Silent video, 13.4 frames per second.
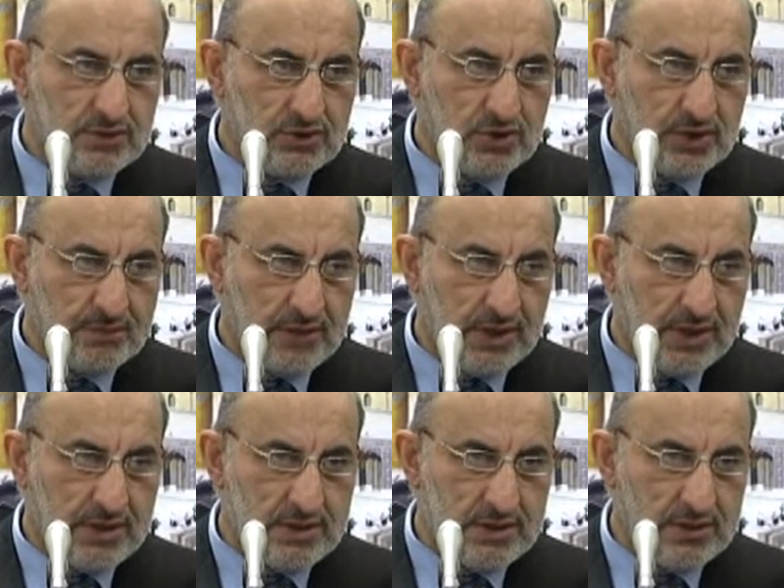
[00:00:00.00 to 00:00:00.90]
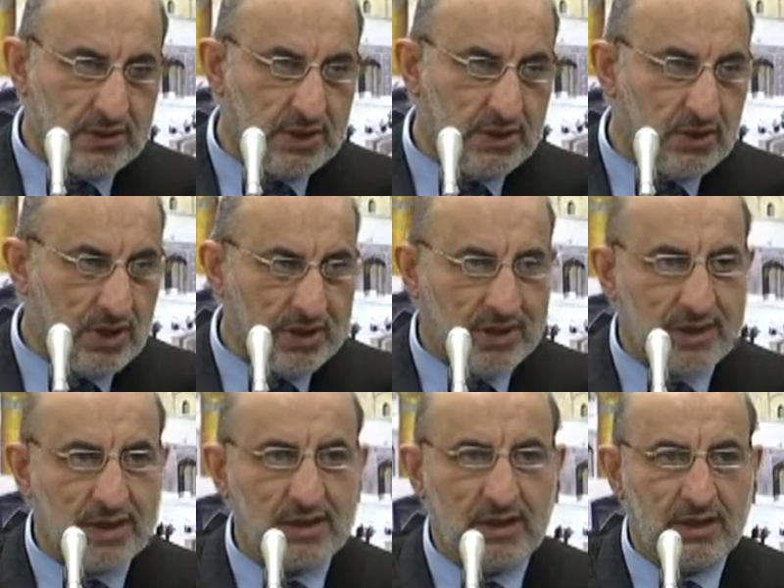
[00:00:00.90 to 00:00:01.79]
Your prayer is okay. You are
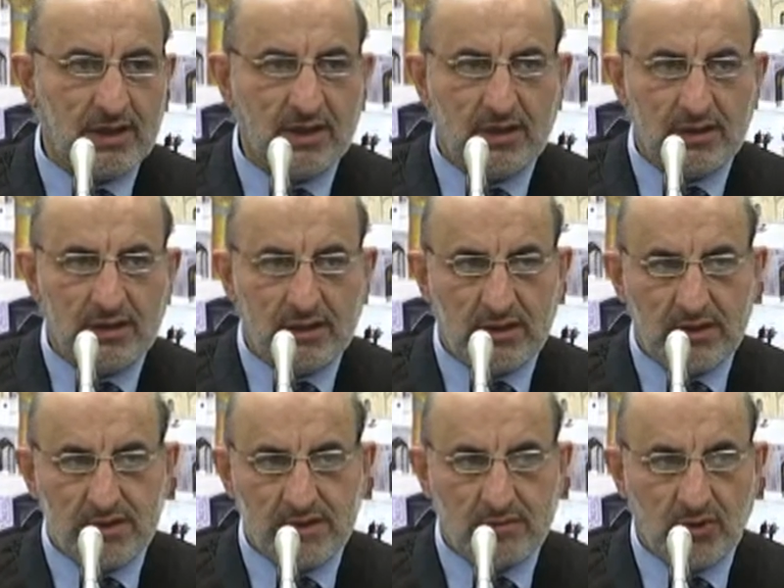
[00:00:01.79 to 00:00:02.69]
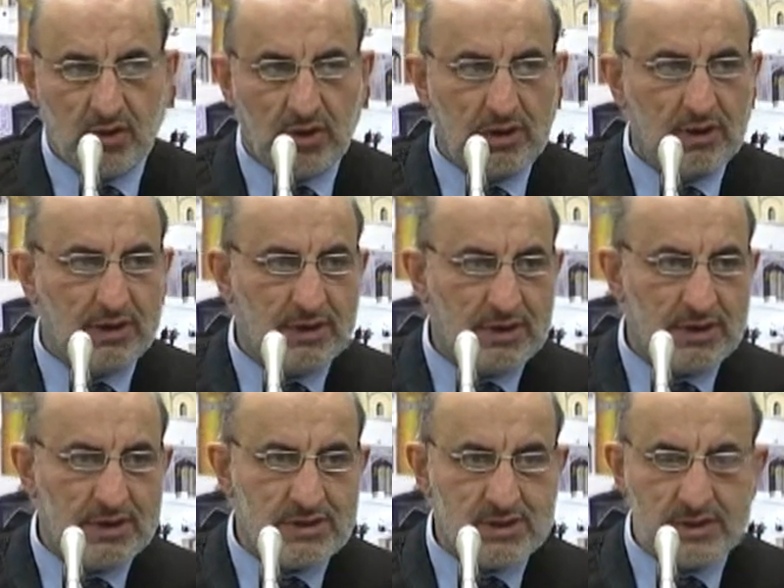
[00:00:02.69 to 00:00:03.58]
carrying small
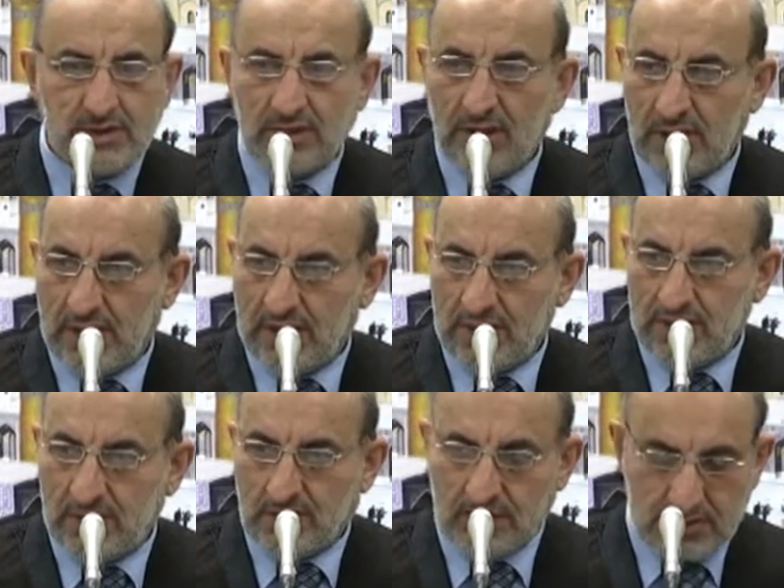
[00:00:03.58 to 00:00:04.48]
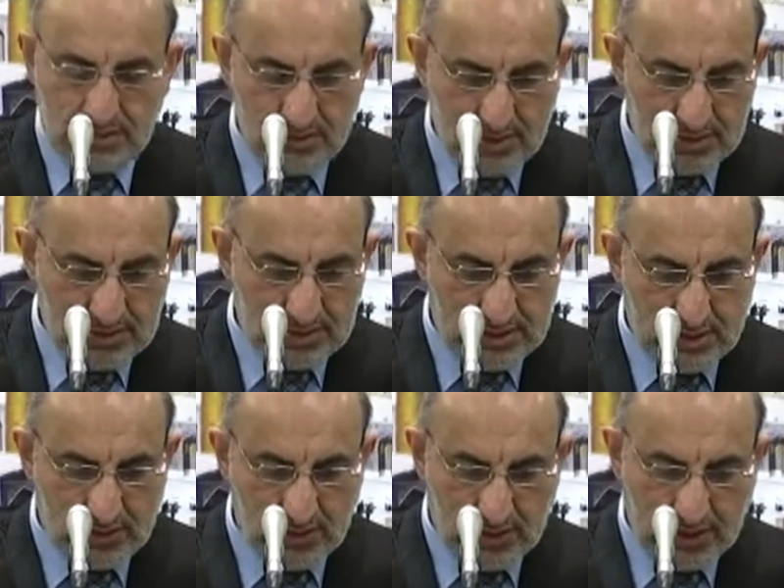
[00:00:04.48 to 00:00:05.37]
najis thing like socks, as I
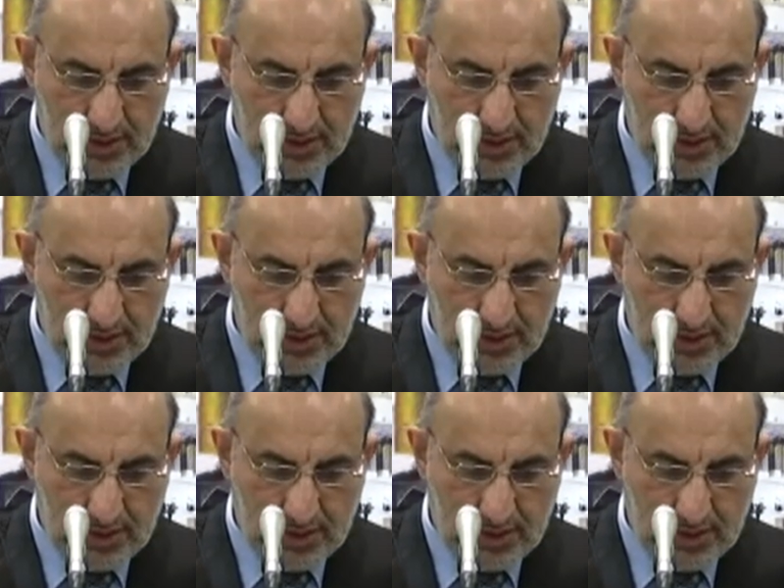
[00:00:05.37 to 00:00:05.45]
said, or